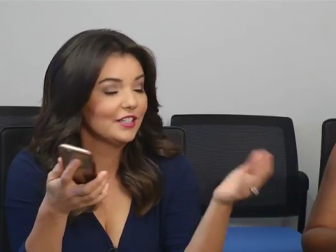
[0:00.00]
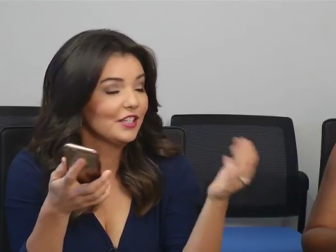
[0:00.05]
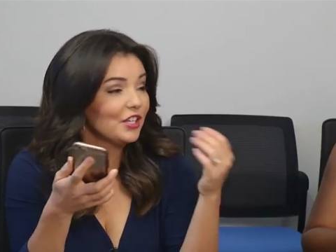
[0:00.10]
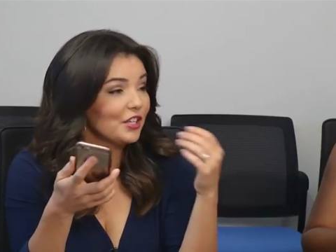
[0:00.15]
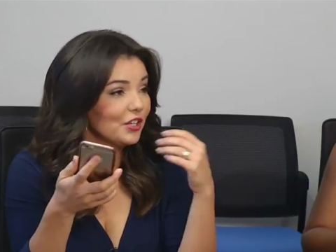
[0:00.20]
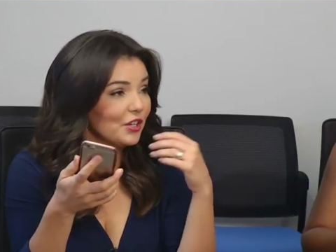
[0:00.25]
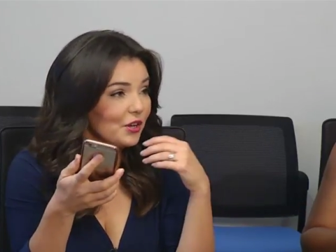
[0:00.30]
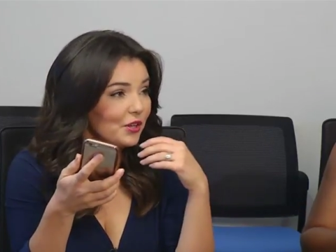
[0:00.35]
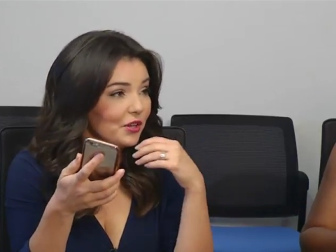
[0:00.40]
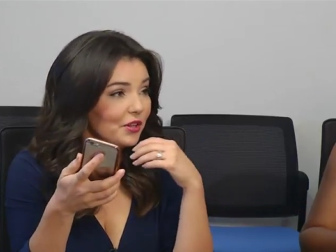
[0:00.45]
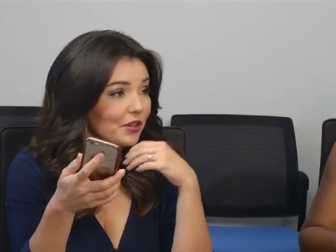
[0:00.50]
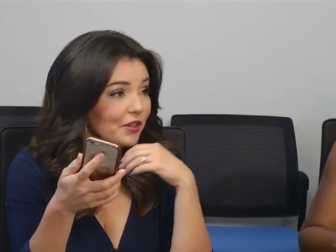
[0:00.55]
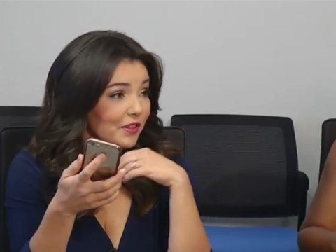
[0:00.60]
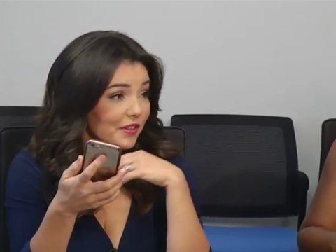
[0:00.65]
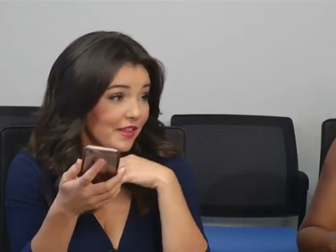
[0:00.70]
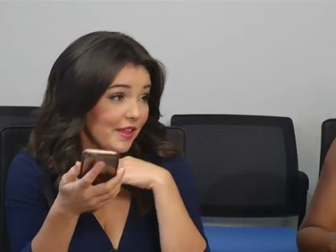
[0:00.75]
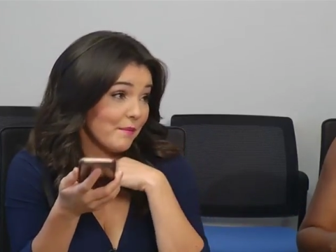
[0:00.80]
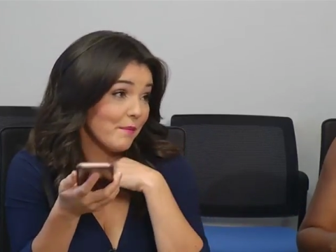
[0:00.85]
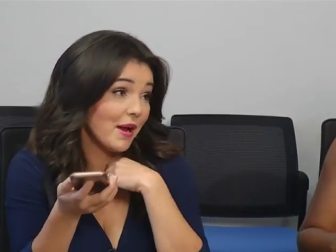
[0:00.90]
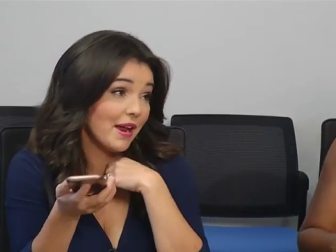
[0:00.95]
you know, you,
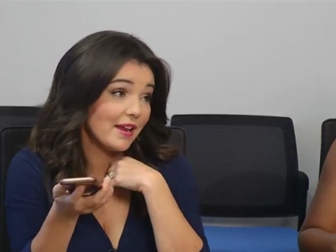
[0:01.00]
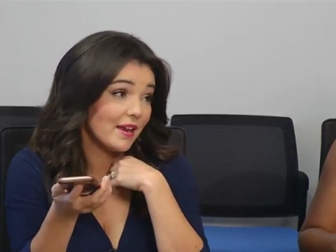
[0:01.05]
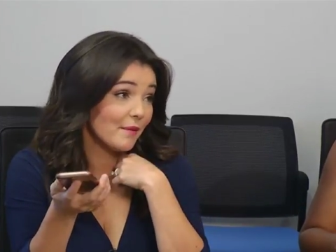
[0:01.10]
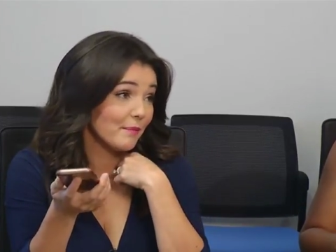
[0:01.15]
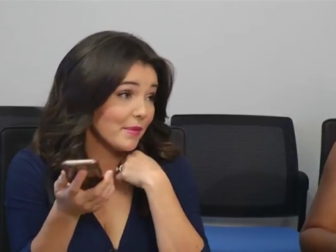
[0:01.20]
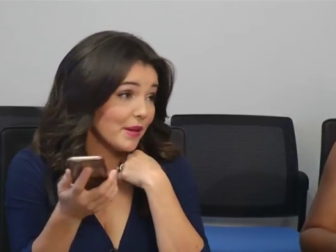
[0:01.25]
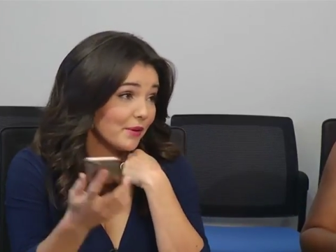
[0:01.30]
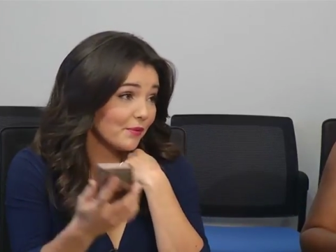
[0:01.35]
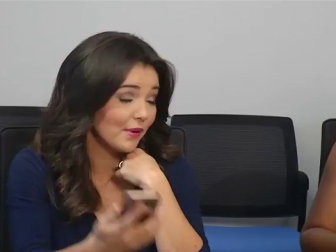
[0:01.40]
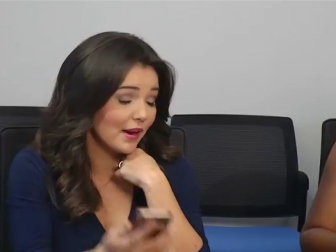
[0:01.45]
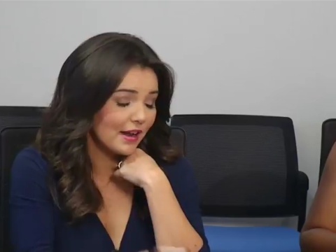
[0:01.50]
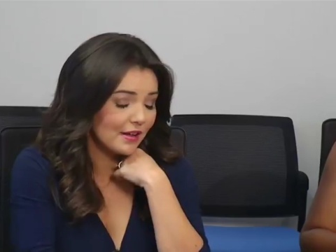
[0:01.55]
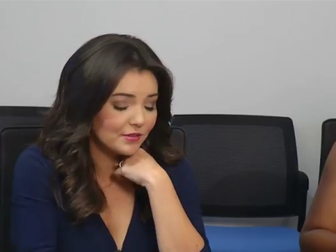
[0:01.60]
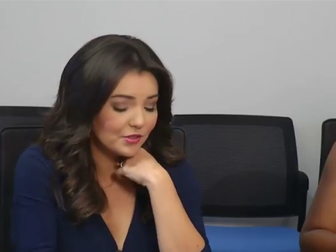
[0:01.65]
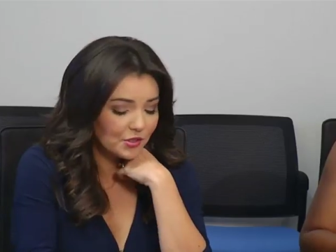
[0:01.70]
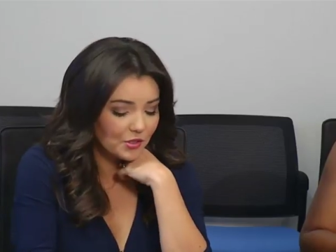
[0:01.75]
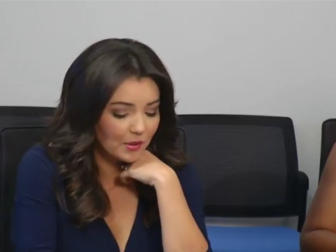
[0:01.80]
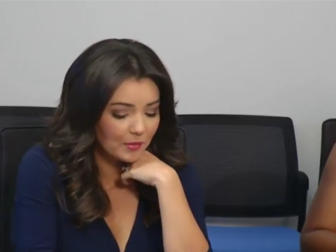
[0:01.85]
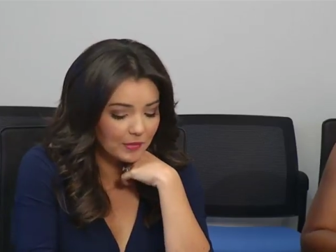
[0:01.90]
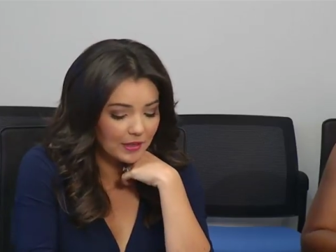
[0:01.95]
they might not be around.
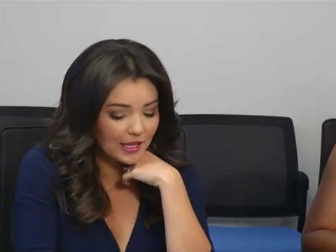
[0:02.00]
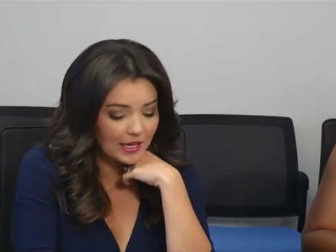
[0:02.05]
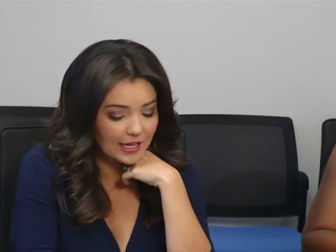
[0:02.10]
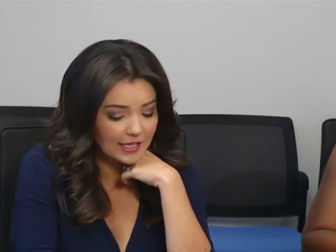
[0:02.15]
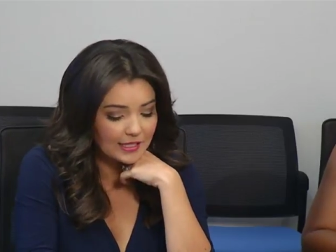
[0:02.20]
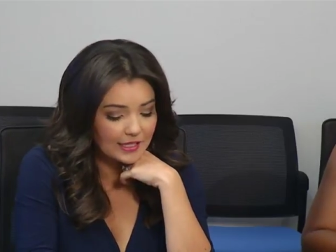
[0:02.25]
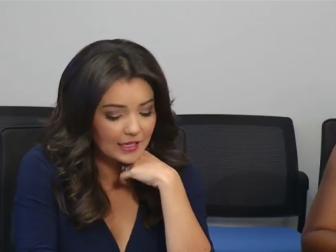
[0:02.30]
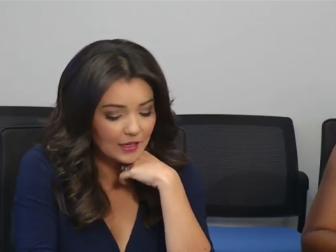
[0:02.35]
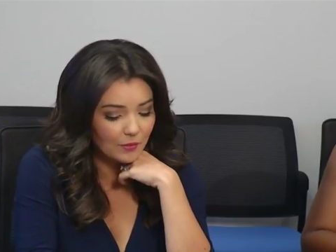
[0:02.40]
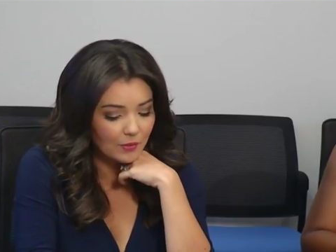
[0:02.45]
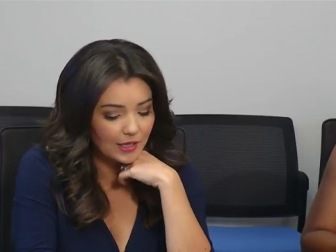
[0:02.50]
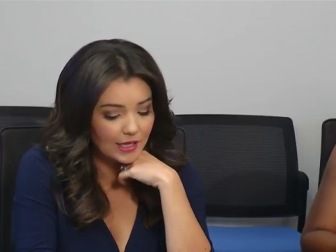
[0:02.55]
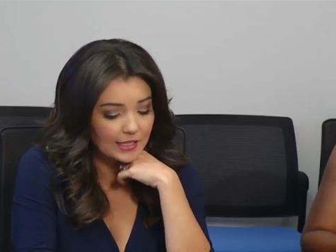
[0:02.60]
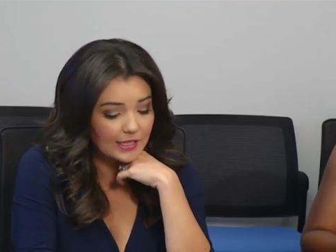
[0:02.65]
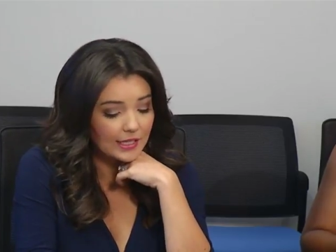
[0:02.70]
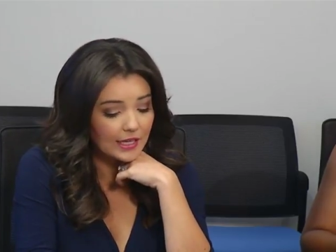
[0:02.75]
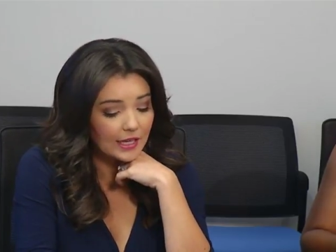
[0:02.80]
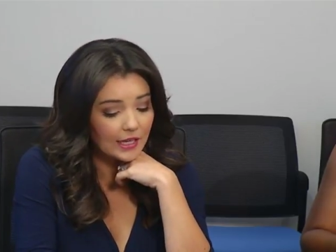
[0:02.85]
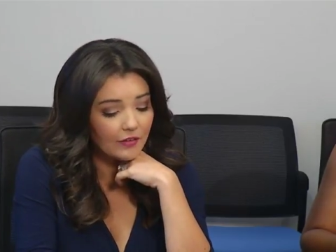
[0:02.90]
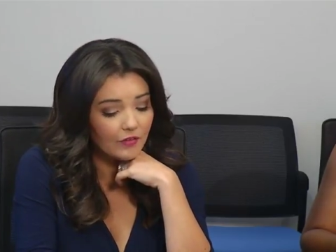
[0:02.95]
So I'm glad I did it when I
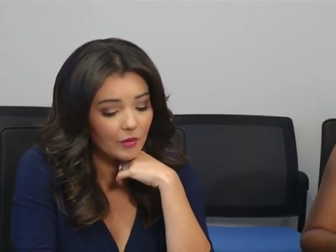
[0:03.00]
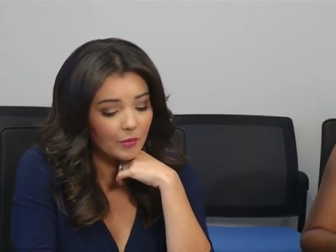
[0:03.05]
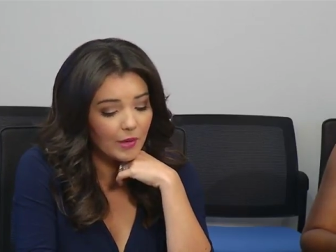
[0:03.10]
did it.